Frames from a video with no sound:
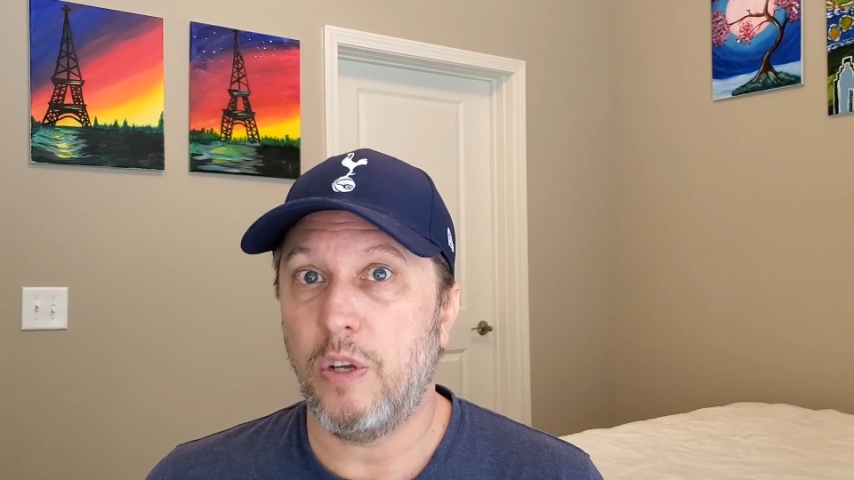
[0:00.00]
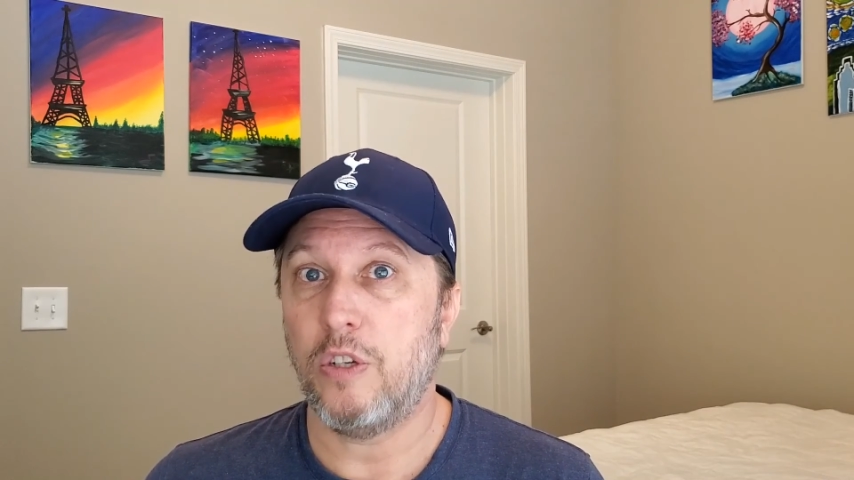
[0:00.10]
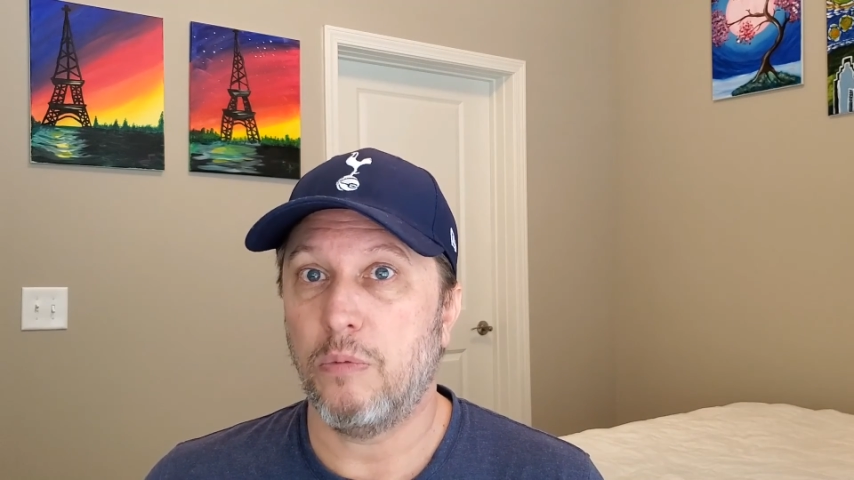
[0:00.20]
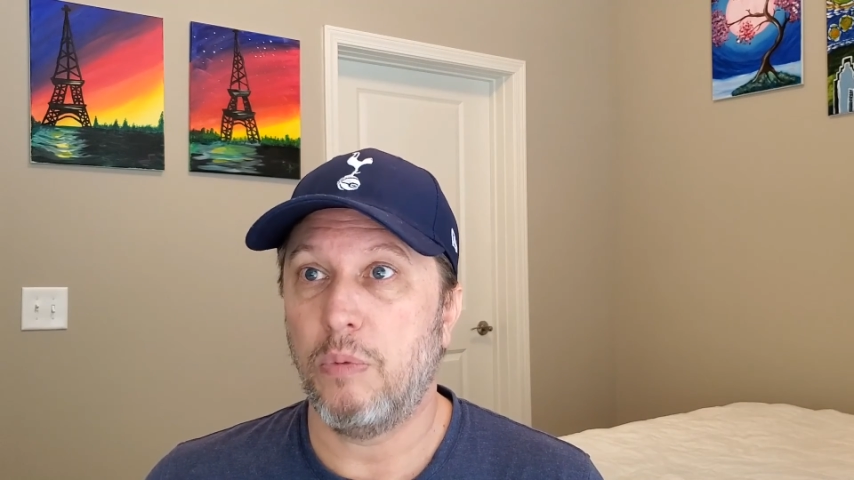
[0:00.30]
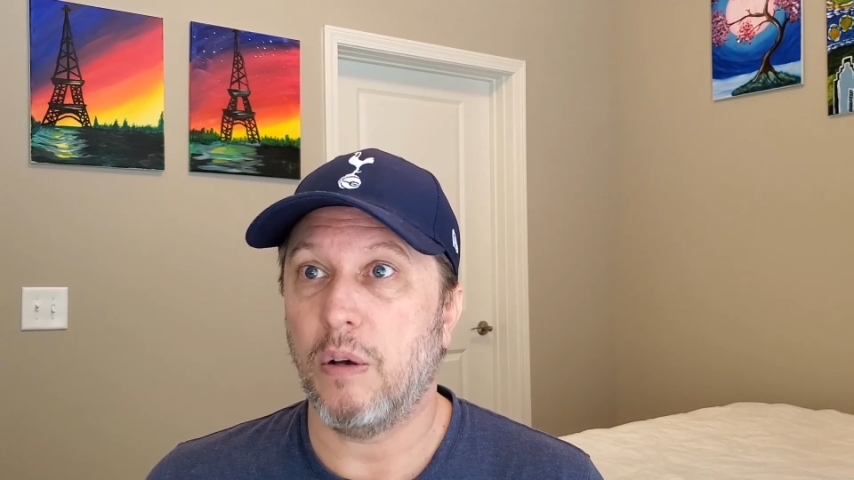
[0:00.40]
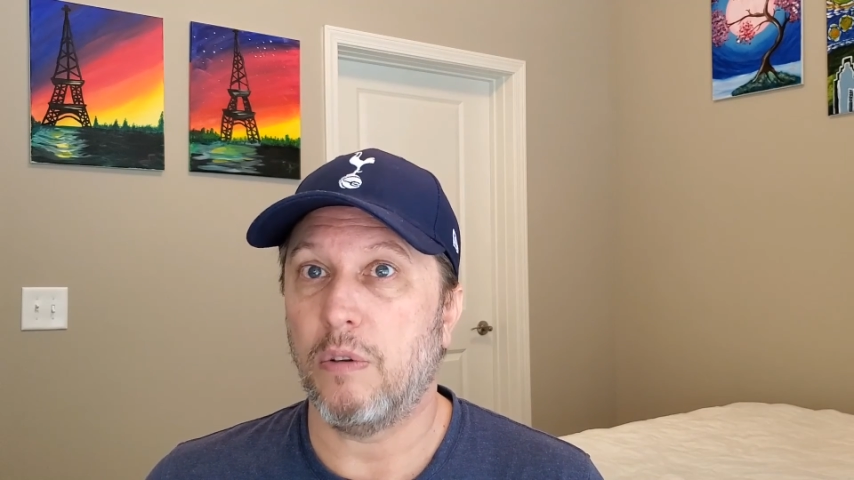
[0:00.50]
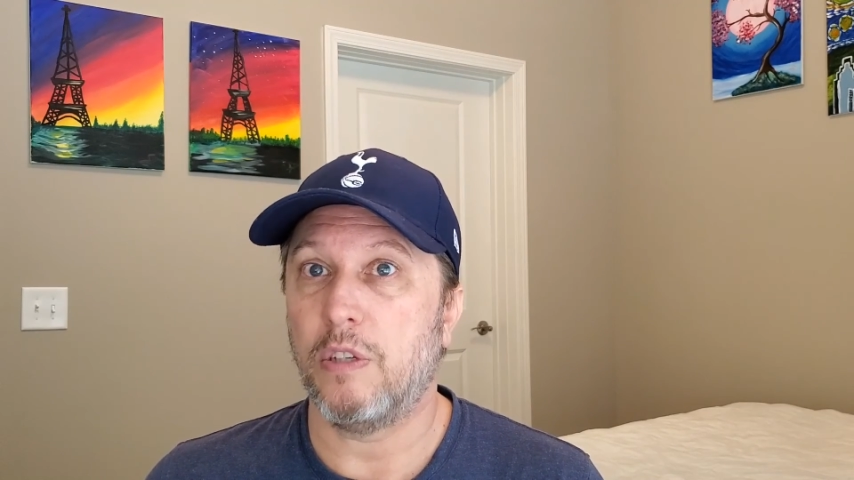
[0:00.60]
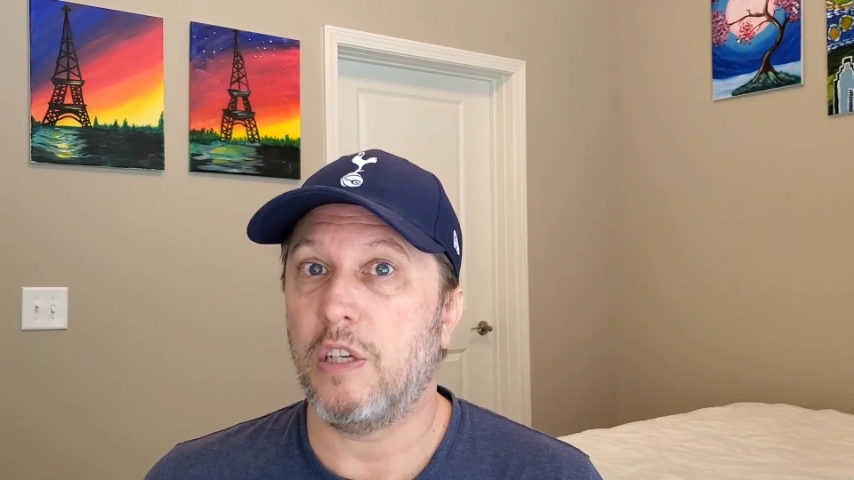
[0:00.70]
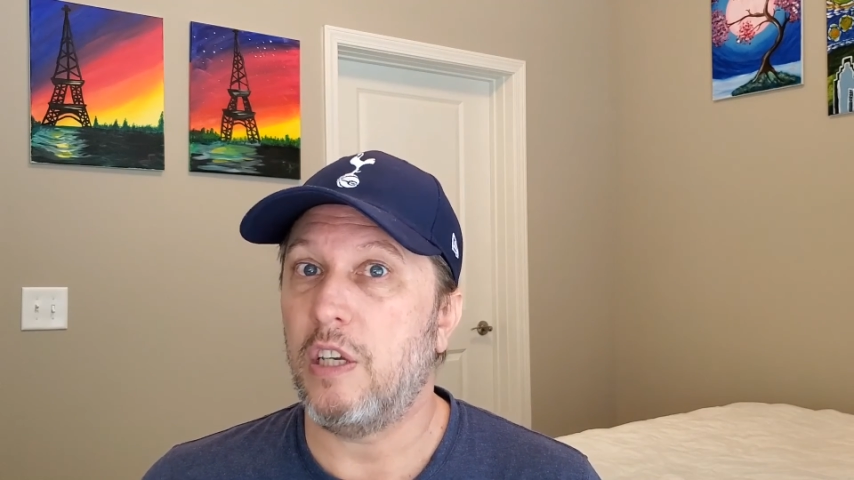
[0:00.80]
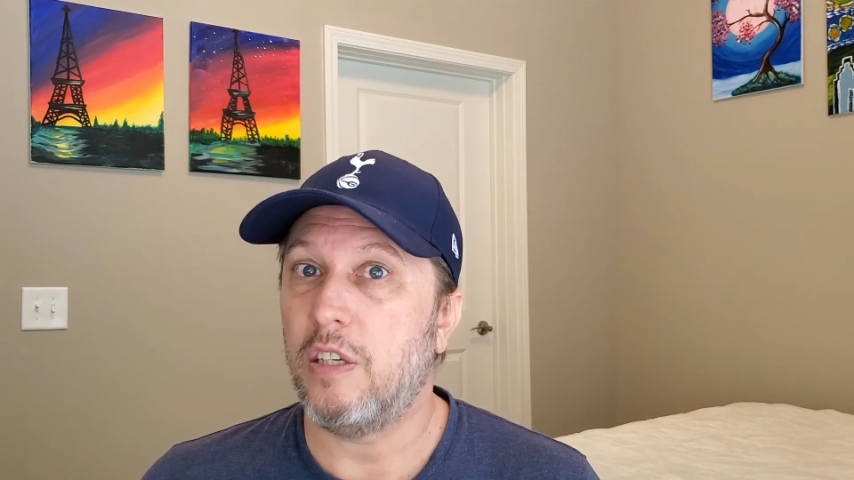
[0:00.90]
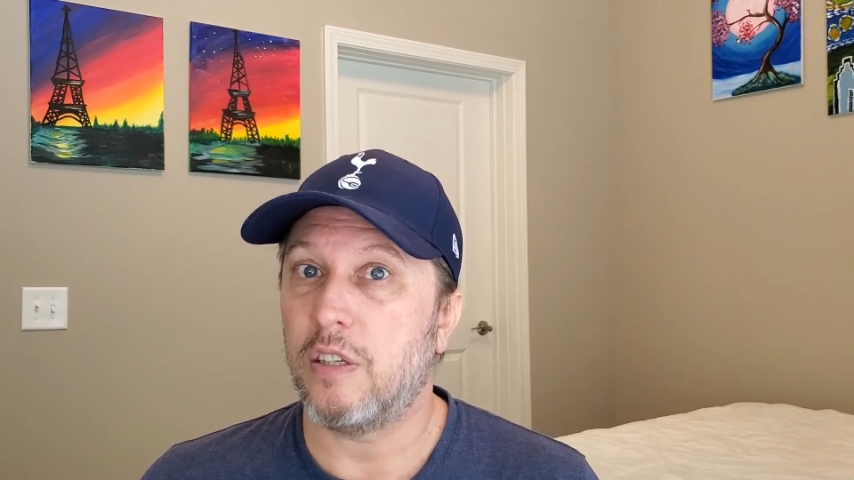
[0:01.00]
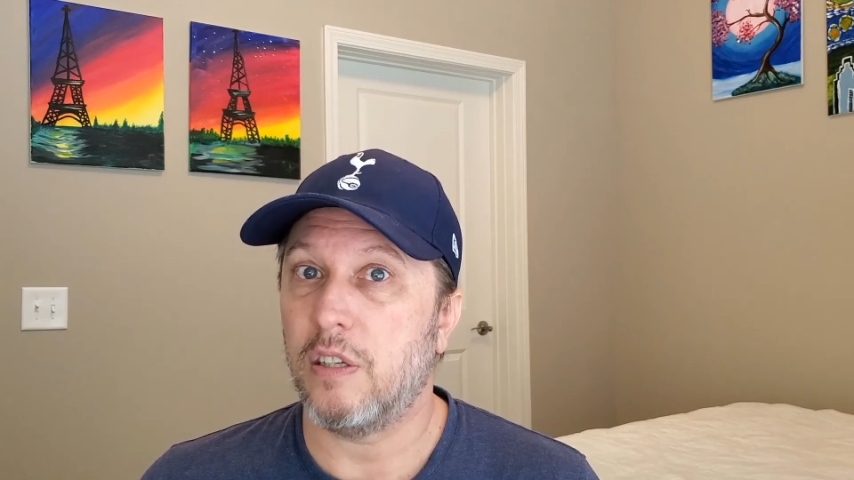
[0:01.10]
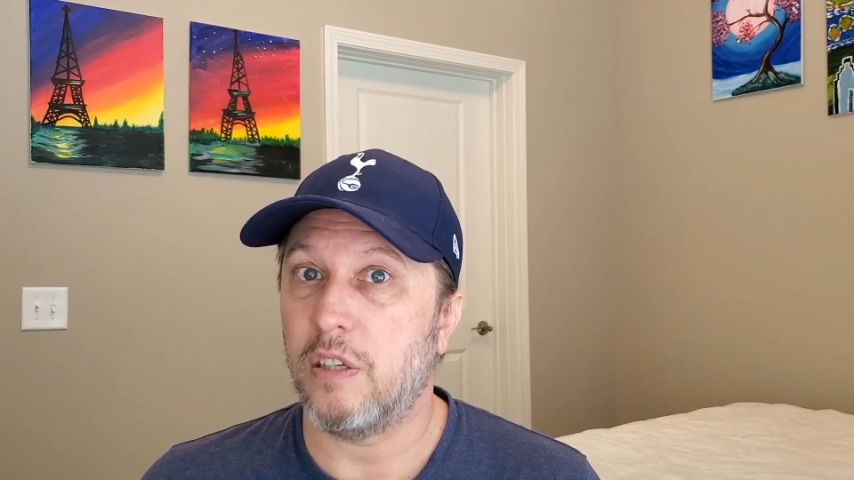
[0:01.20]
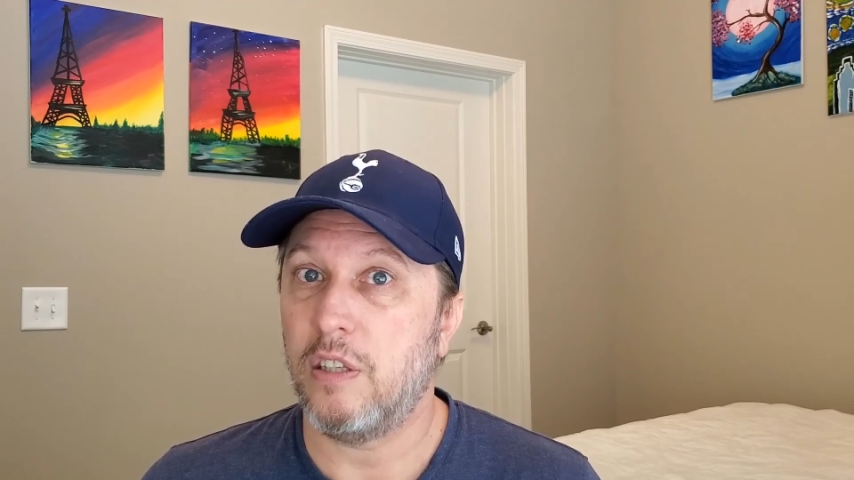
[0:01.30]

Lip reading: should be able to easily